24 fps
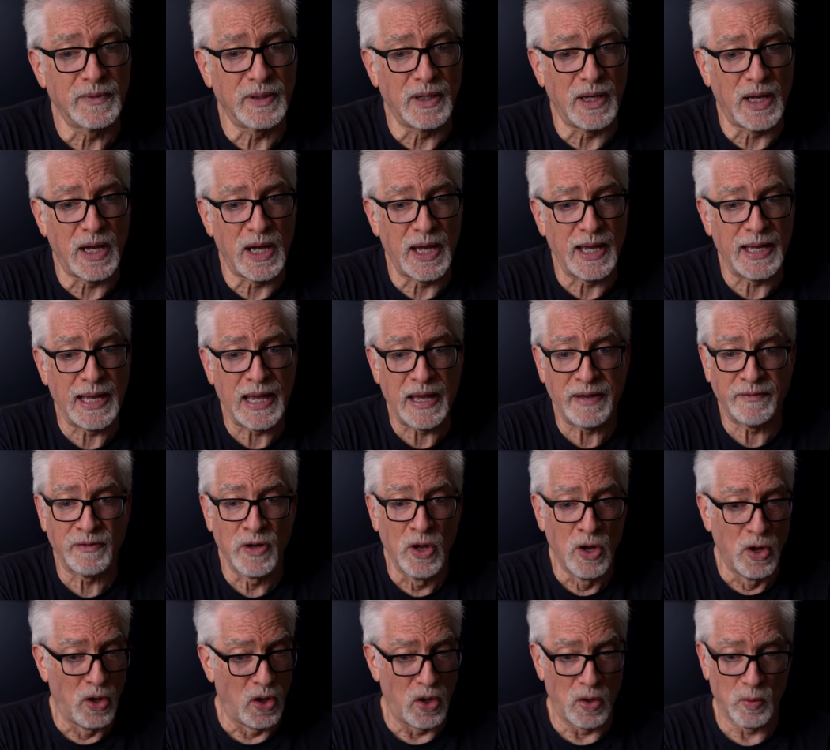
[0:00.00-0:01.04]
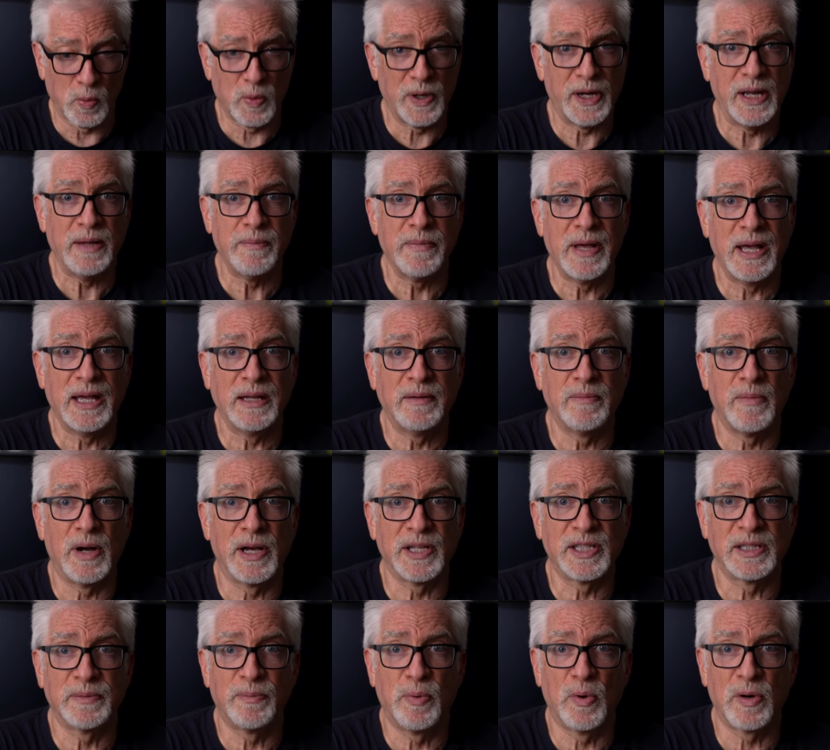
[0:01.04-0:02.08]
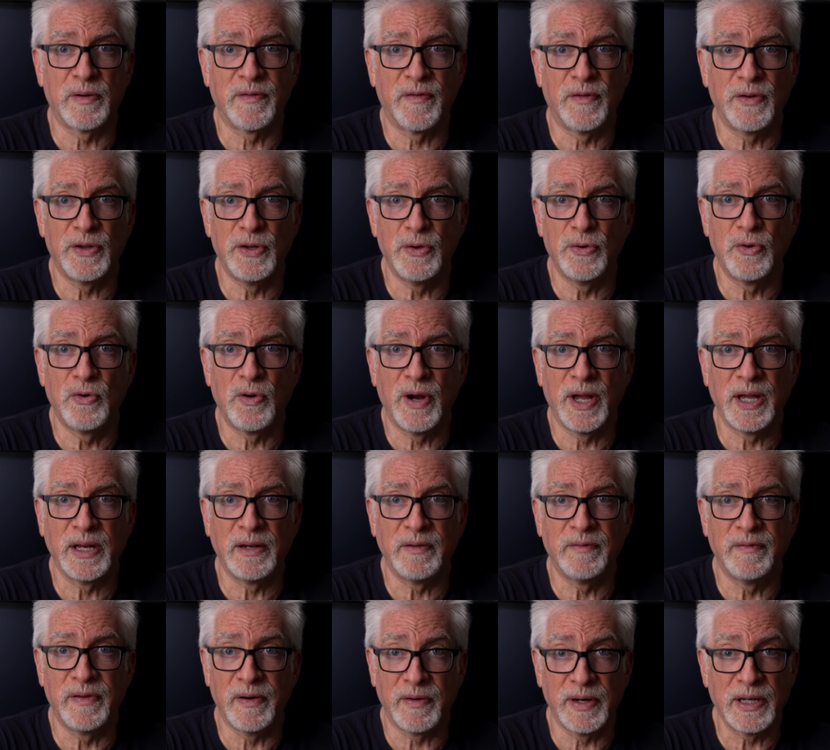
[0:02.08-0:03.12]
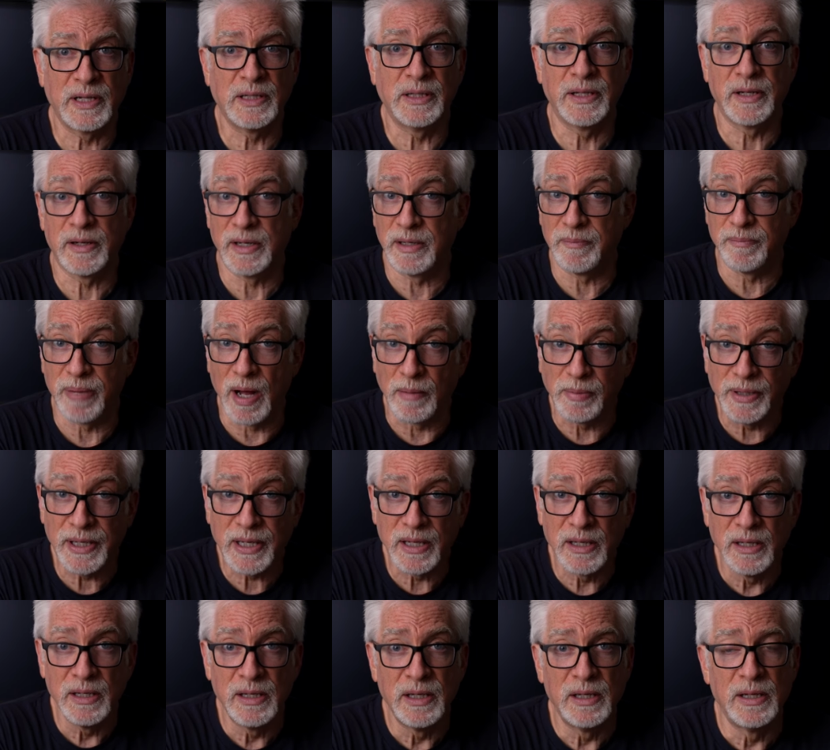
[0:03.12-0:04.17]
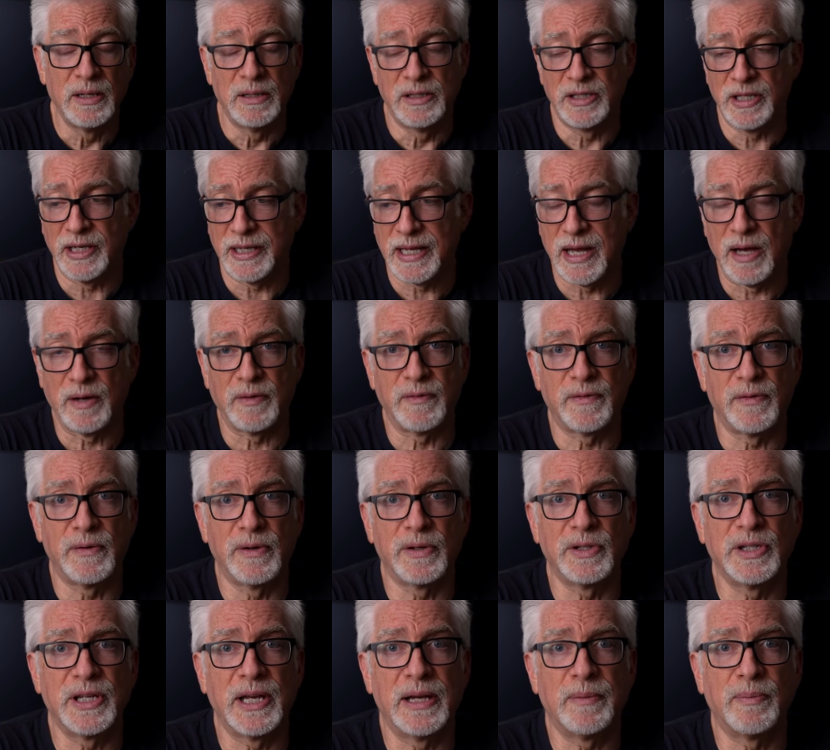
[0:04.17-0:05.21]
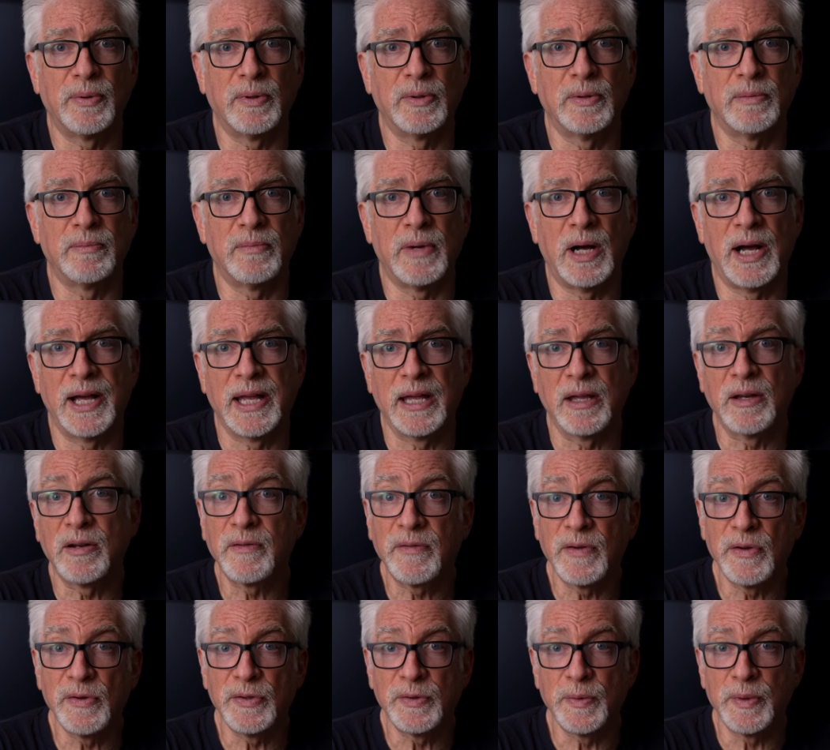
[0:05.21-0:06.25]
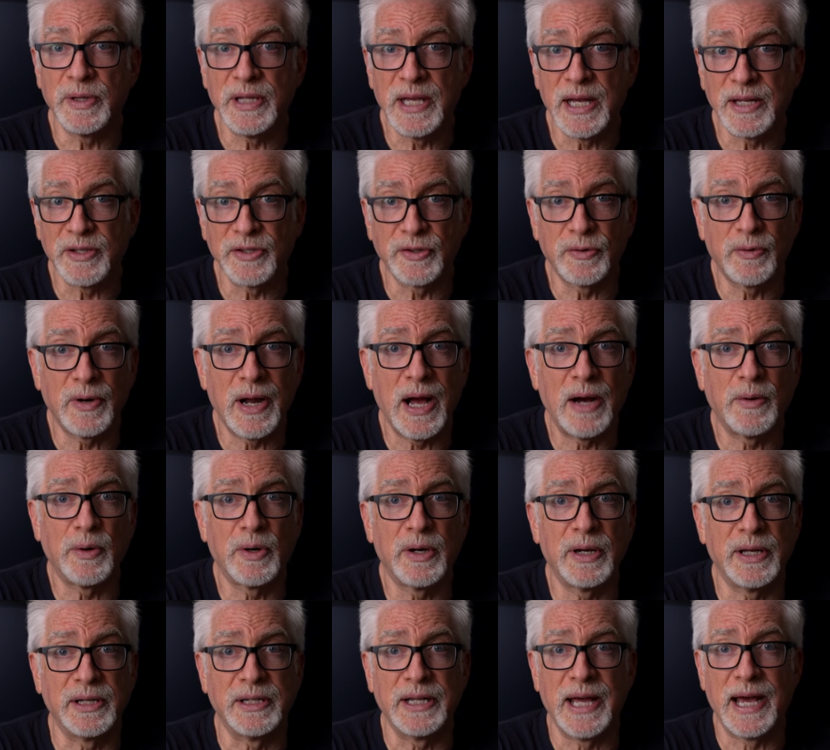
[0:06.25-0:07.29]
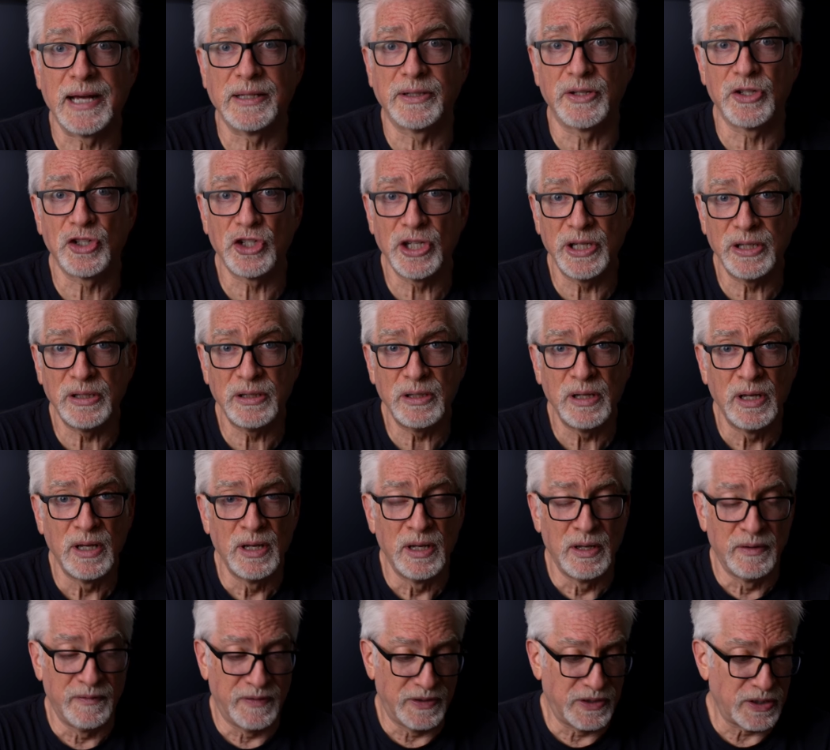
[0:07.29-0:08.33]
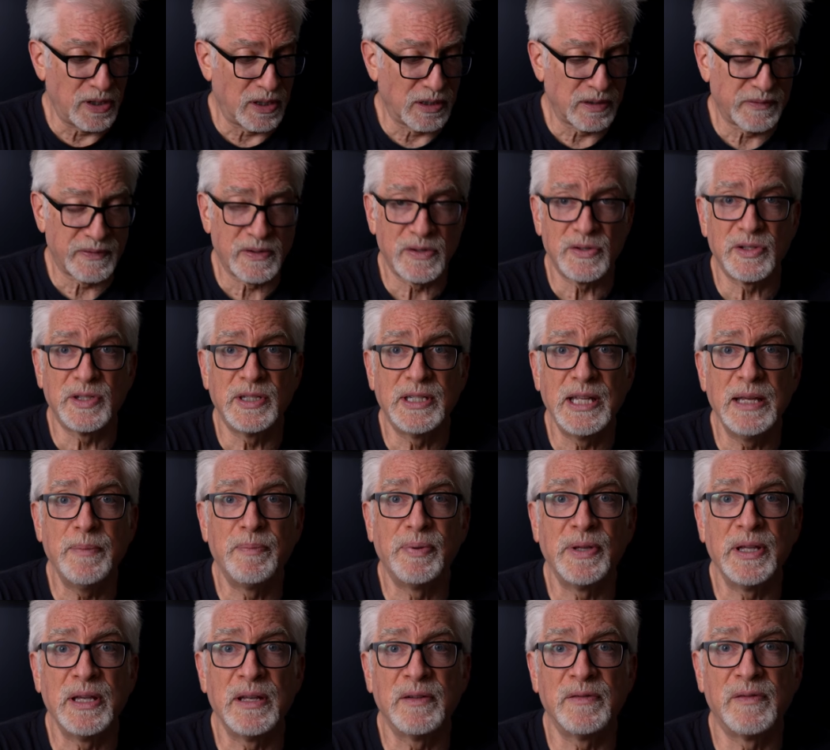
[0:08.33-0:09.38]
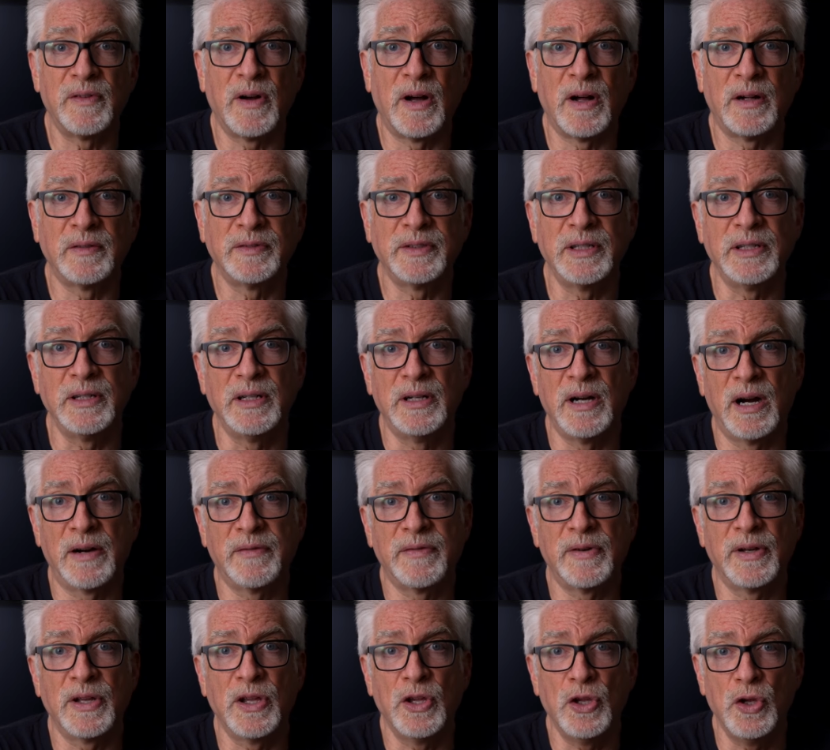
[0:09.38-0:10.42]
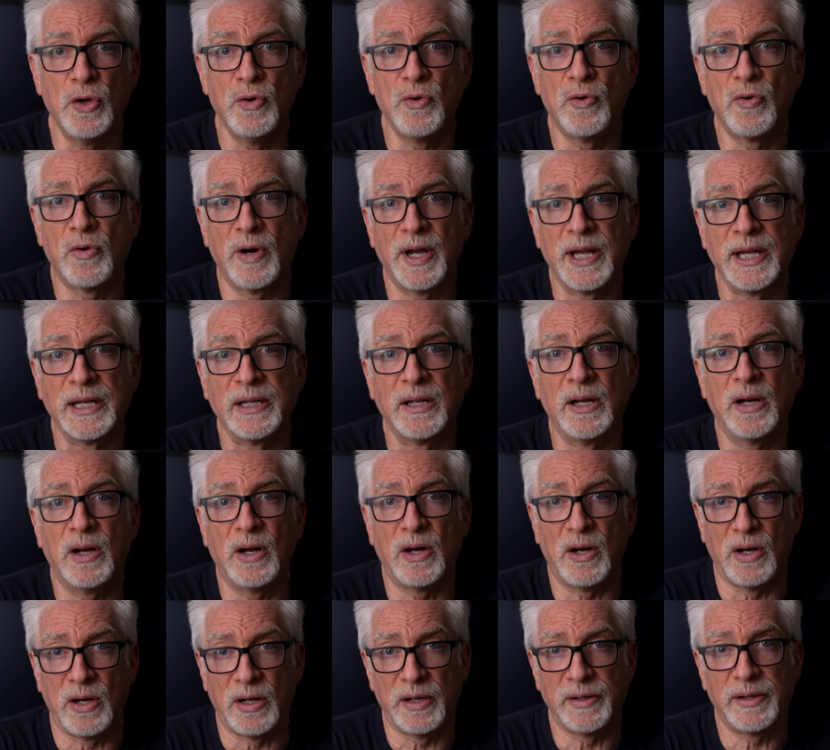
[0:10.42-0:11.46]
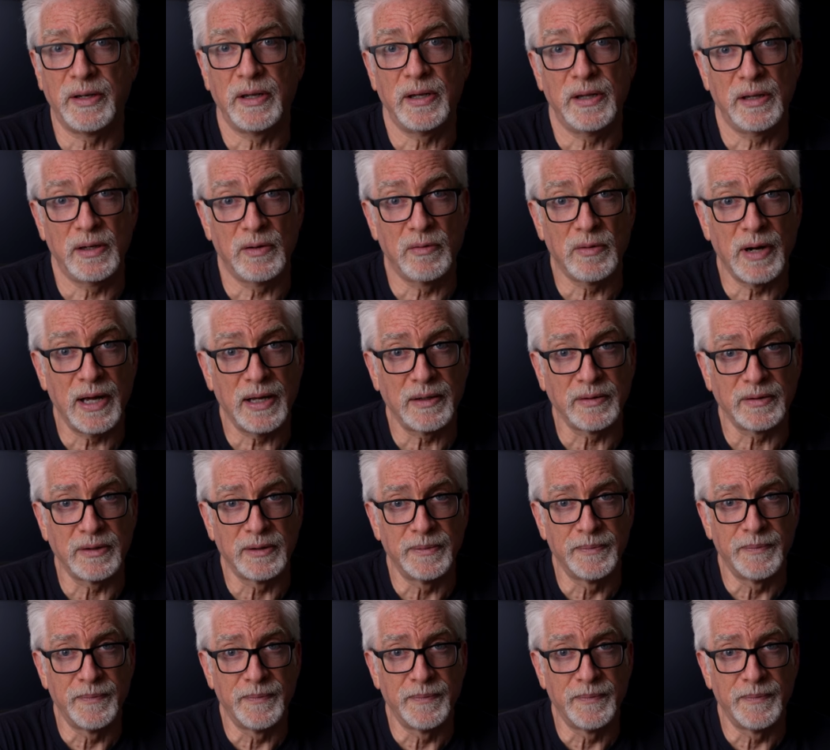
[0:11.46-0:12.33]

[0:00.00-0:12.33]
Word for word: I have already made my support for Ukraine very clear in public. Check out, for example, my interviews with Jens Krauer and Alan Chin, photographers deeply involved in covering Ukraine on the ground.